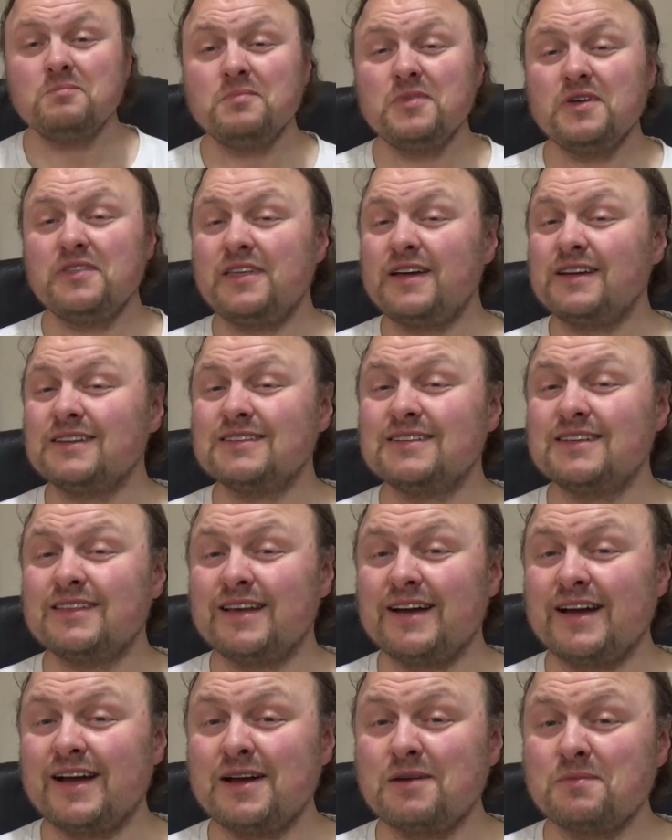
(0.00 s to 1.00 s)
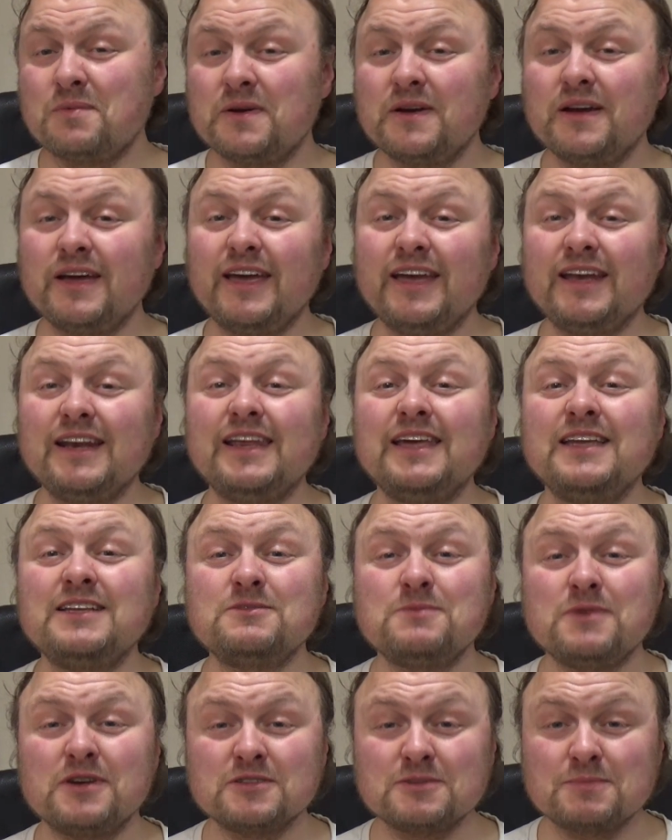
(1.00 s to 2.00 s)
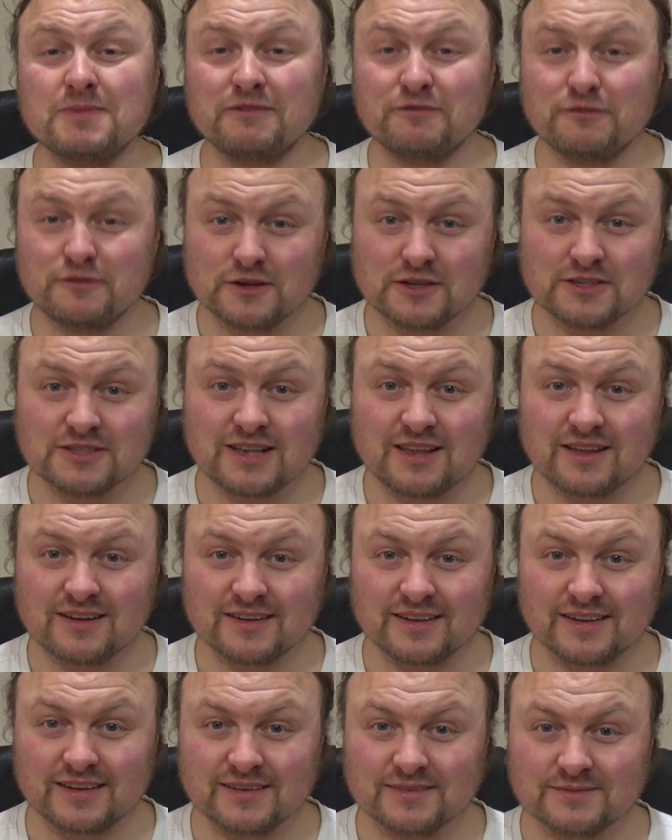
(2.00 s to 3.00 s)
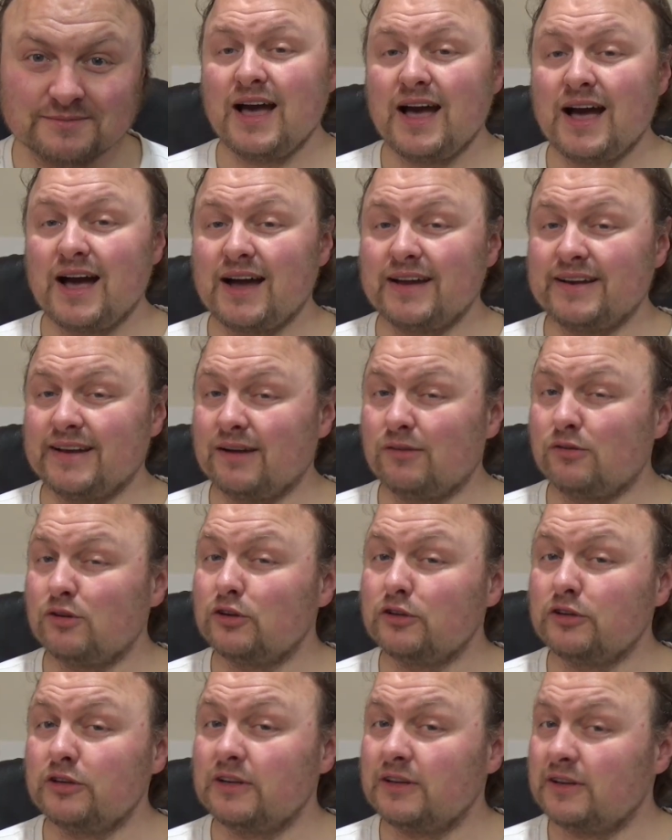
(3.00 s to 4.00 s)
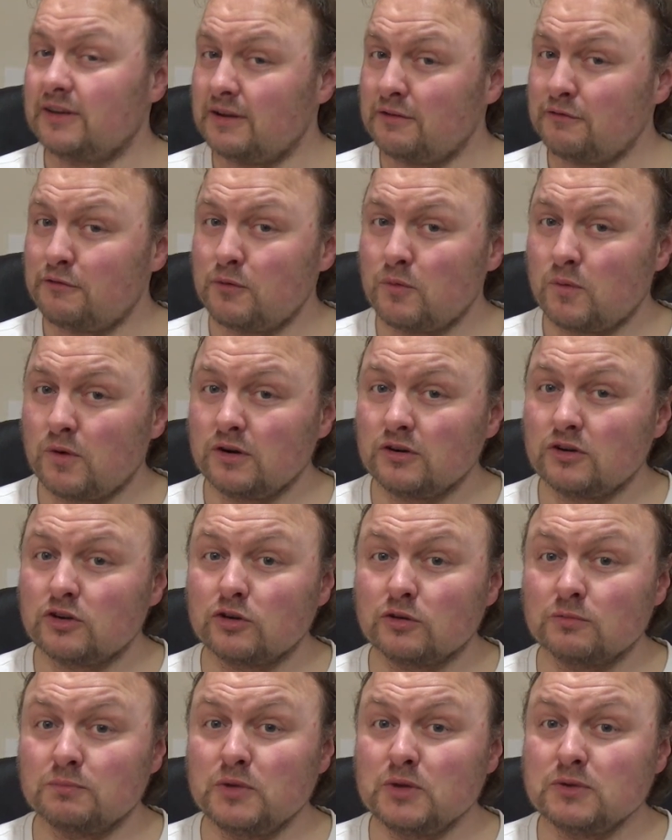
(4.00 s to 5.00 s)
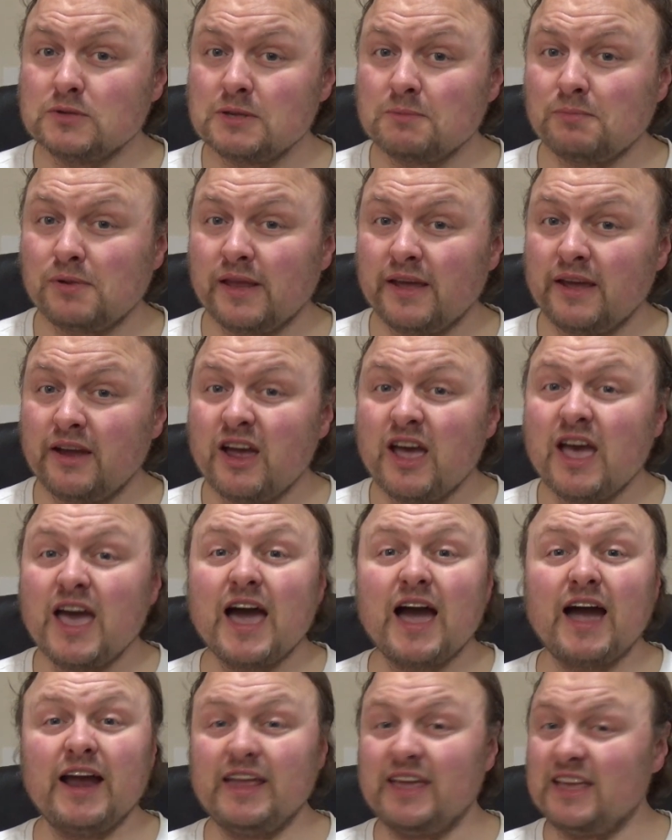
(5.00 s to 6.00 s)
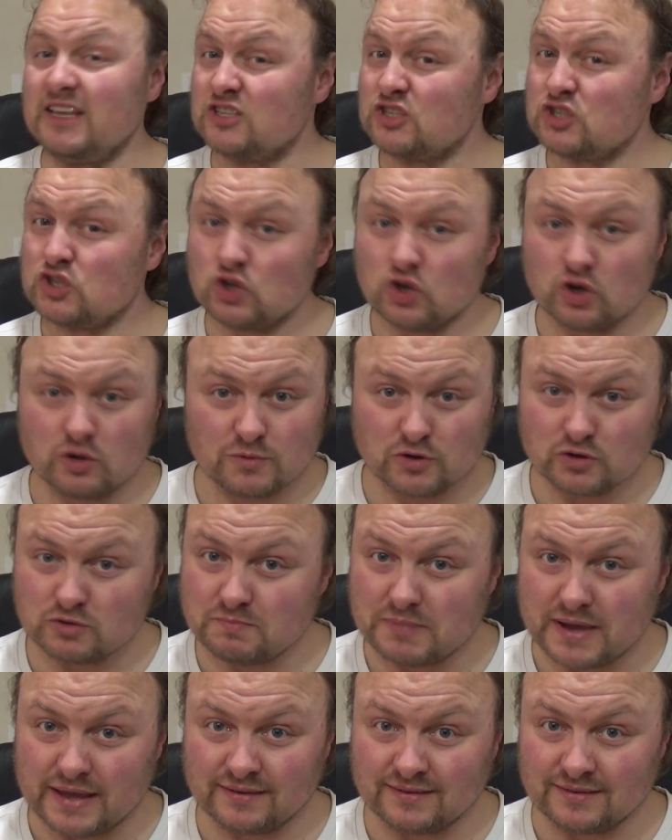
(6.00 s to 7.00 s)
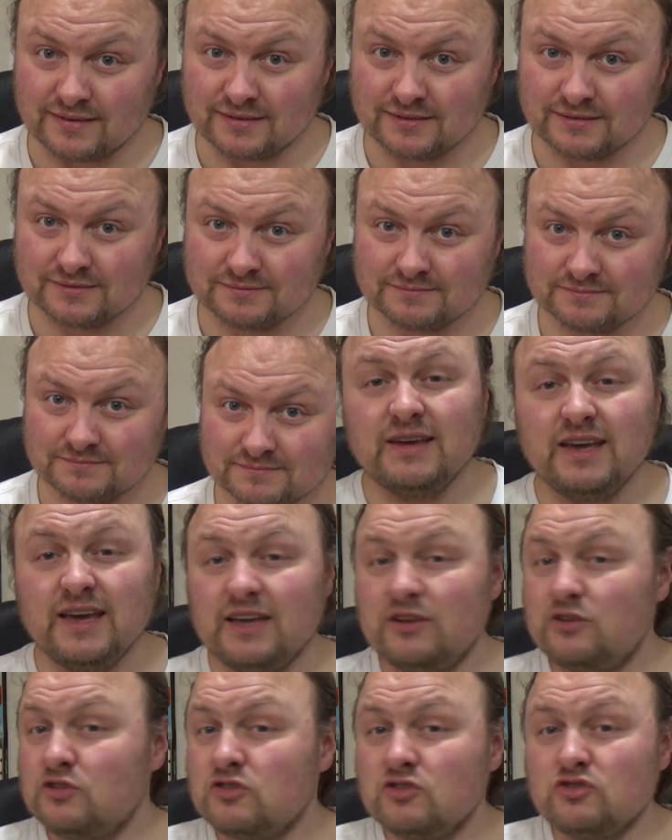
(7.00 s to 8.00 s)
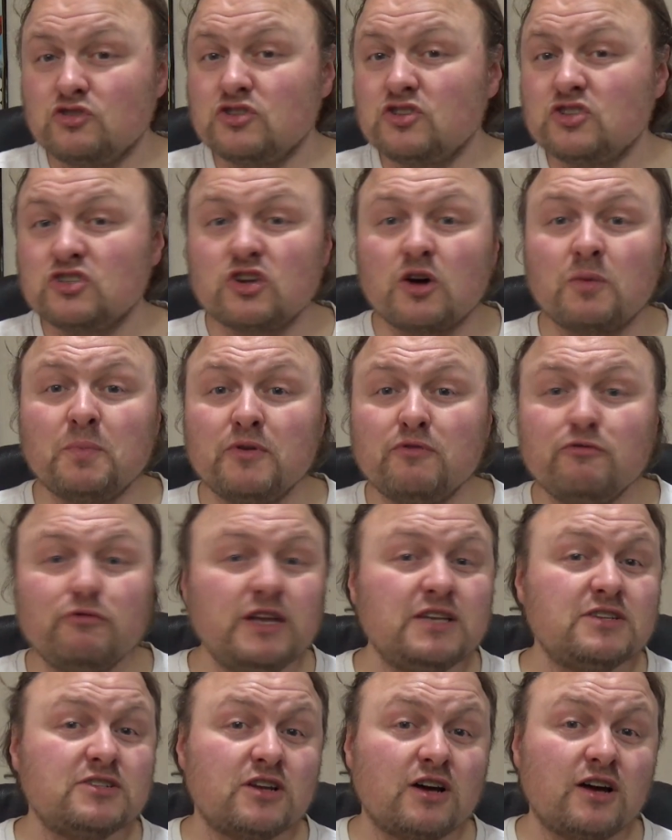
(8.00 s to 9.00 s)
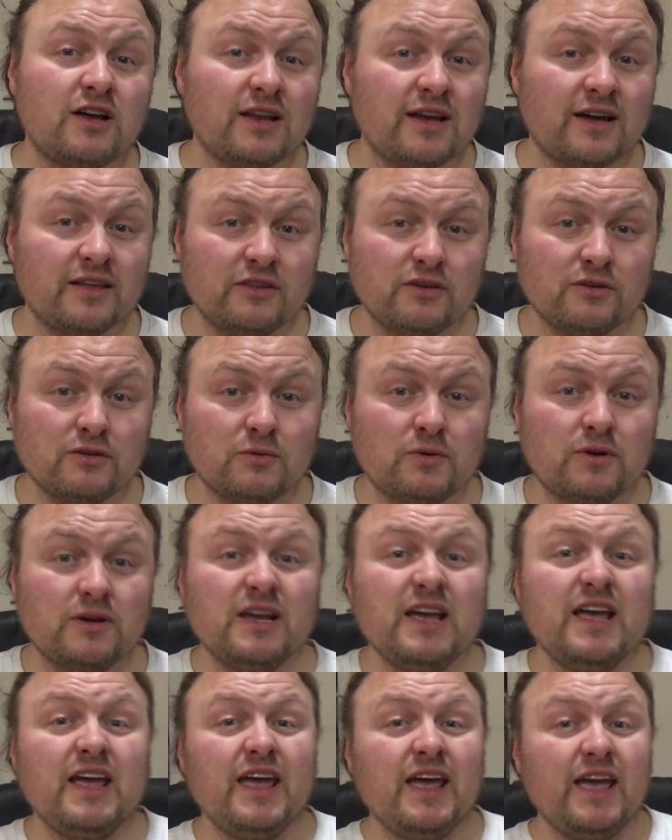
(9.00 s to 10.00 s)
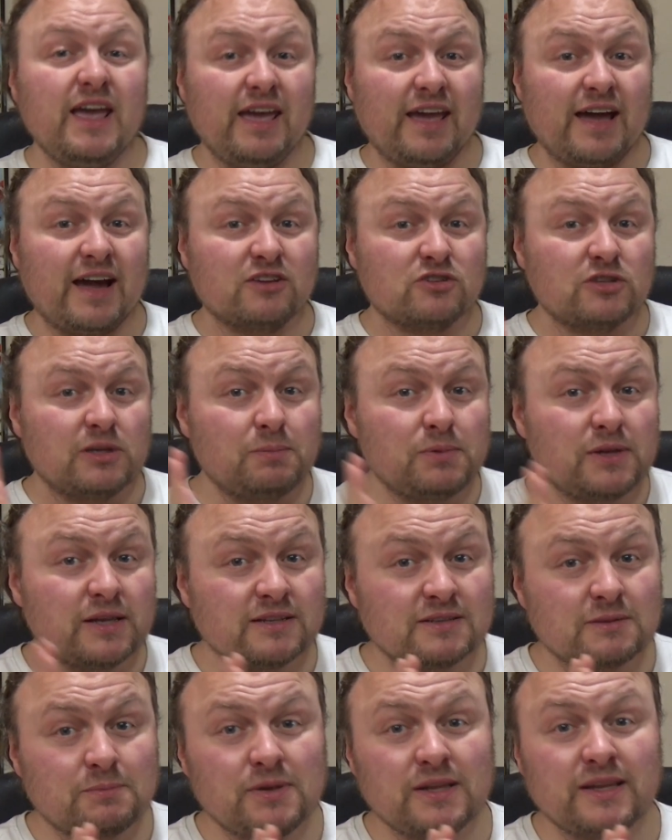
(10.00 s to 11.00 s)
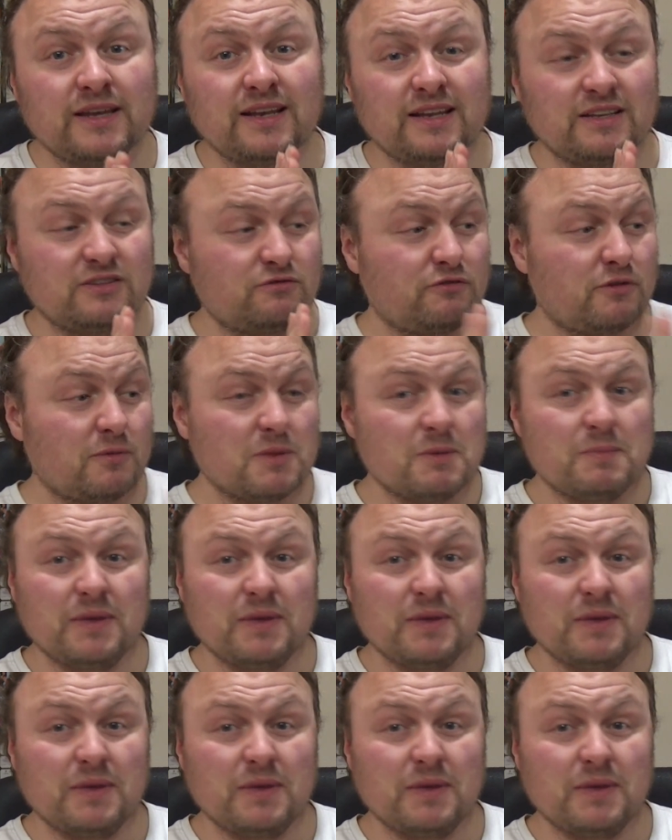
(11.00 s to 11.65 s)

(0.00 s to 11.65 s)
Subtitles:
But thanks to that app, it leads me onto my first like. I downloaded a different one called Music Player, and it is so much better. It doesn't just stop and restart like the other one, it actually plays a playlist from the